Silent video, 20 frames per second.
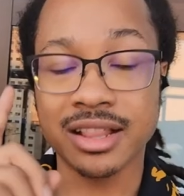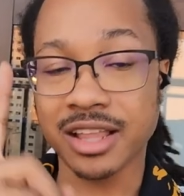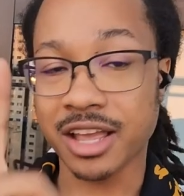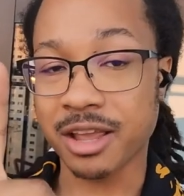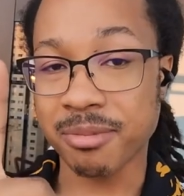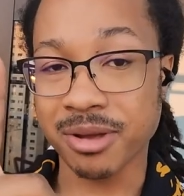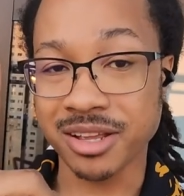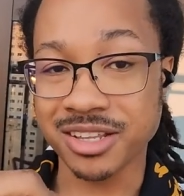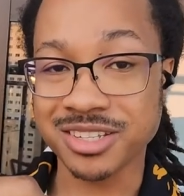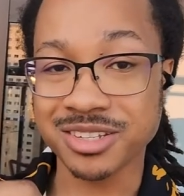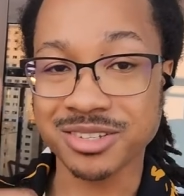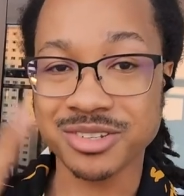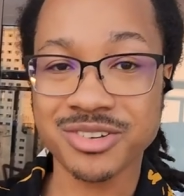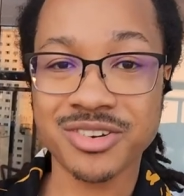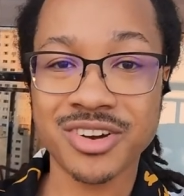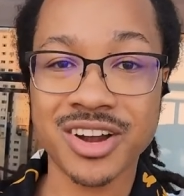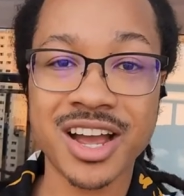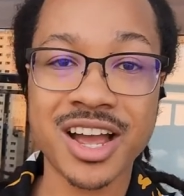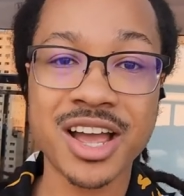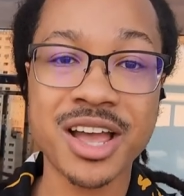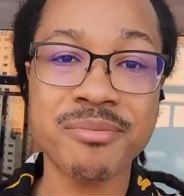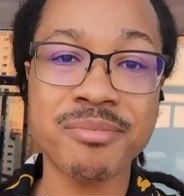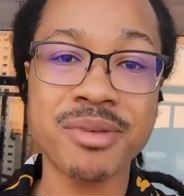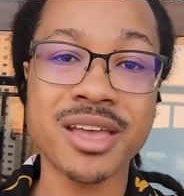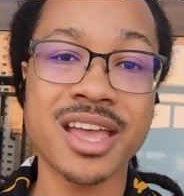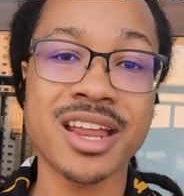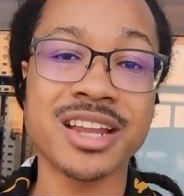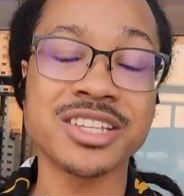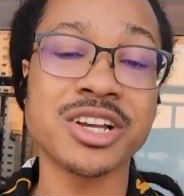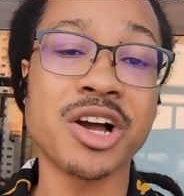the like button, subscribe,
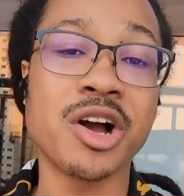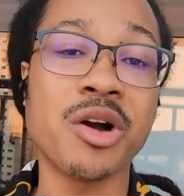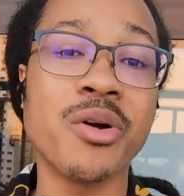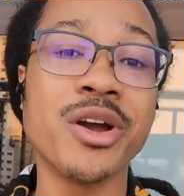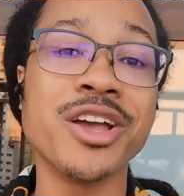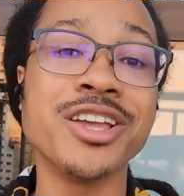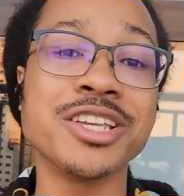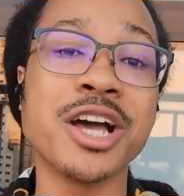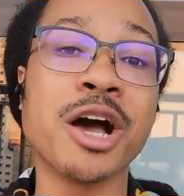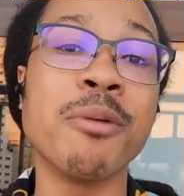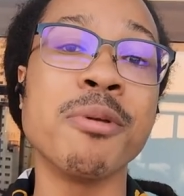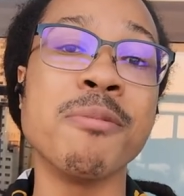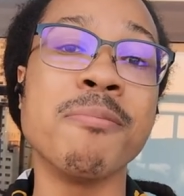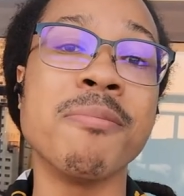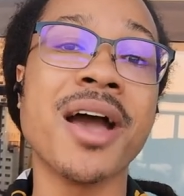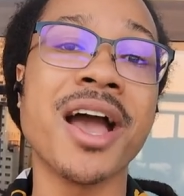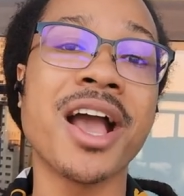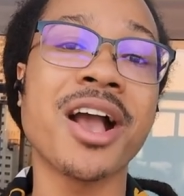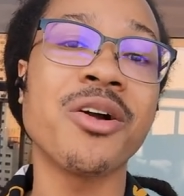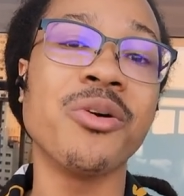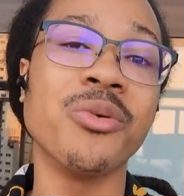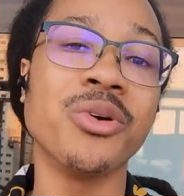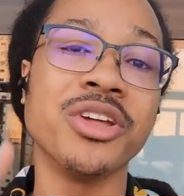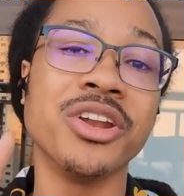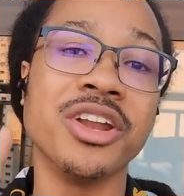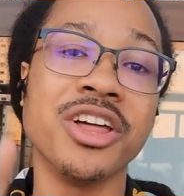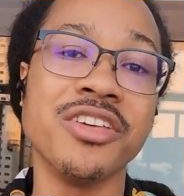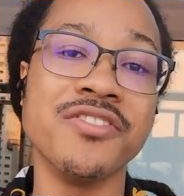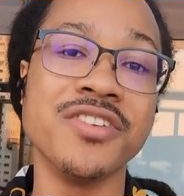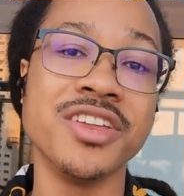and as always, I'll be back with
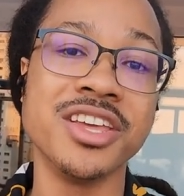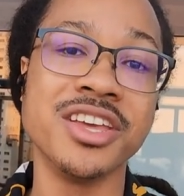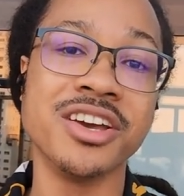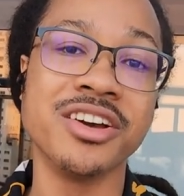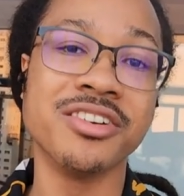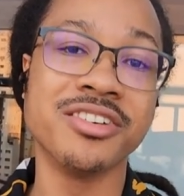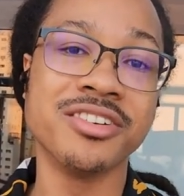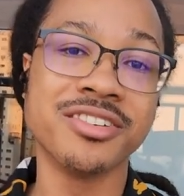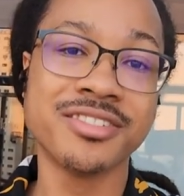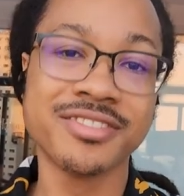another video.